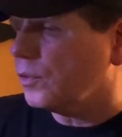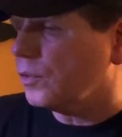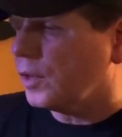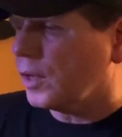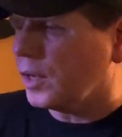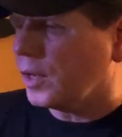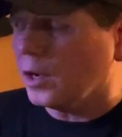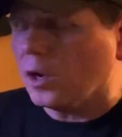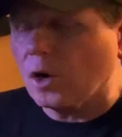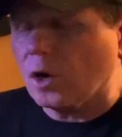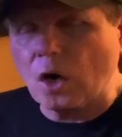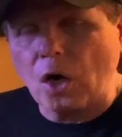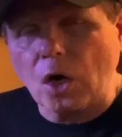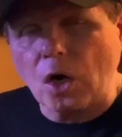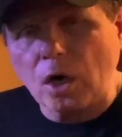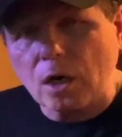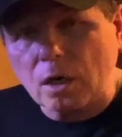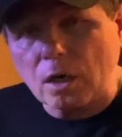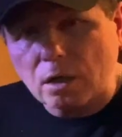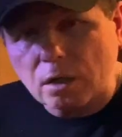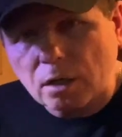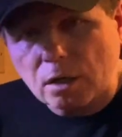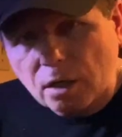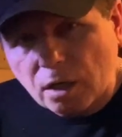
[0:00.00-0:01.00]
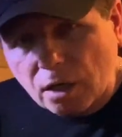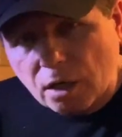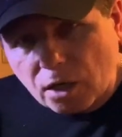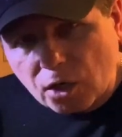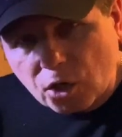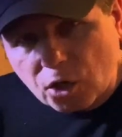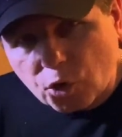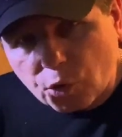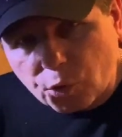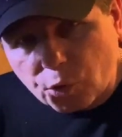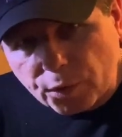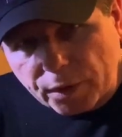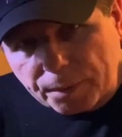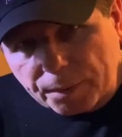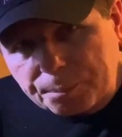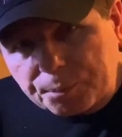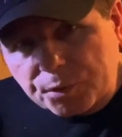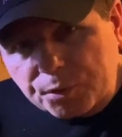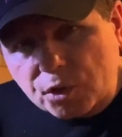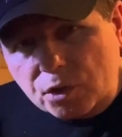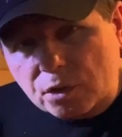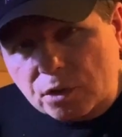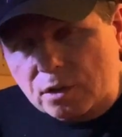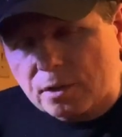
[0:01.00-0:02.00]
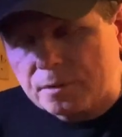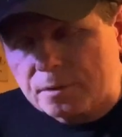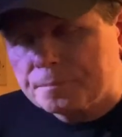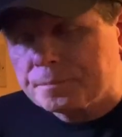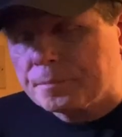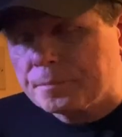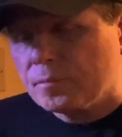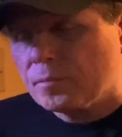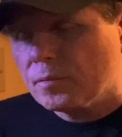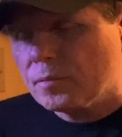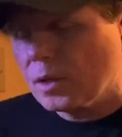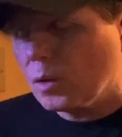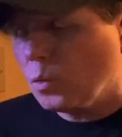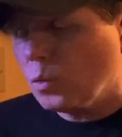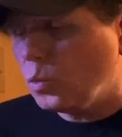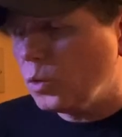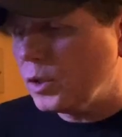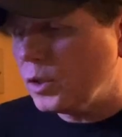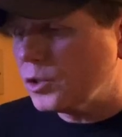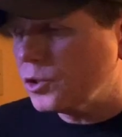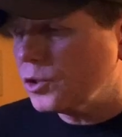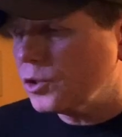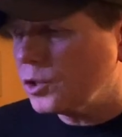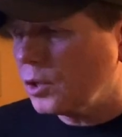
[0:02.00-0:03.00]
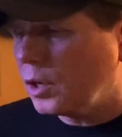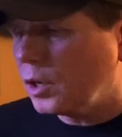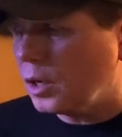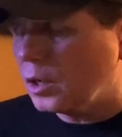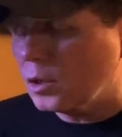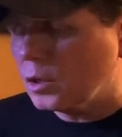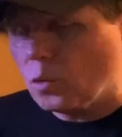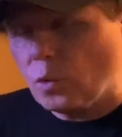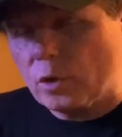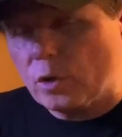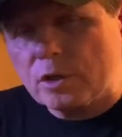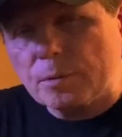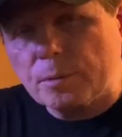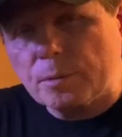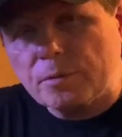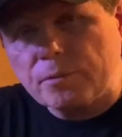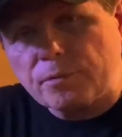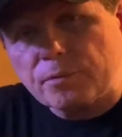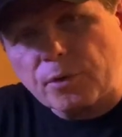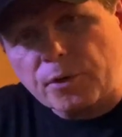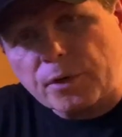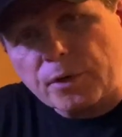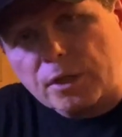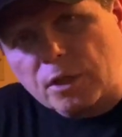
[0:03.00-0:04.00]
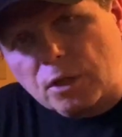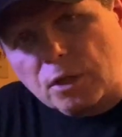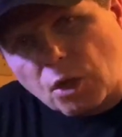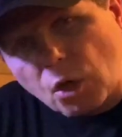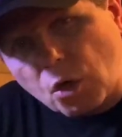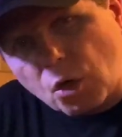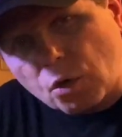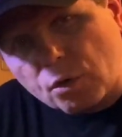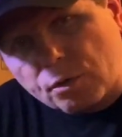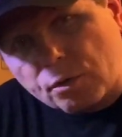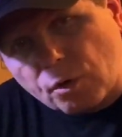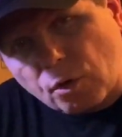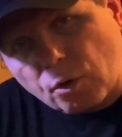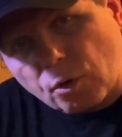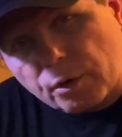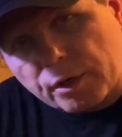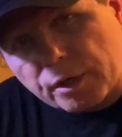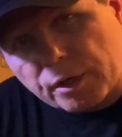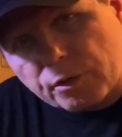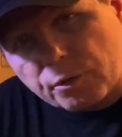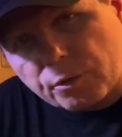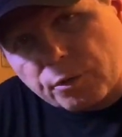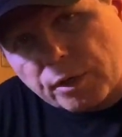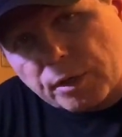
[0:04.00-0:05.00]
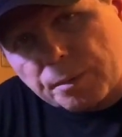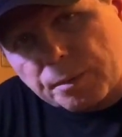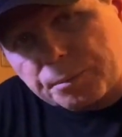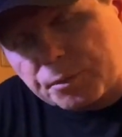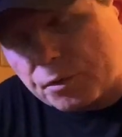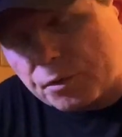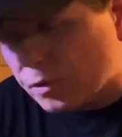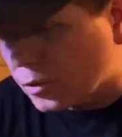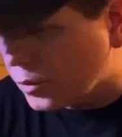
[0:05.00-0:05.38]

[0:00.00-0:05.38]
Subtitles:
They are crypts, which are going to be very low growing crypts.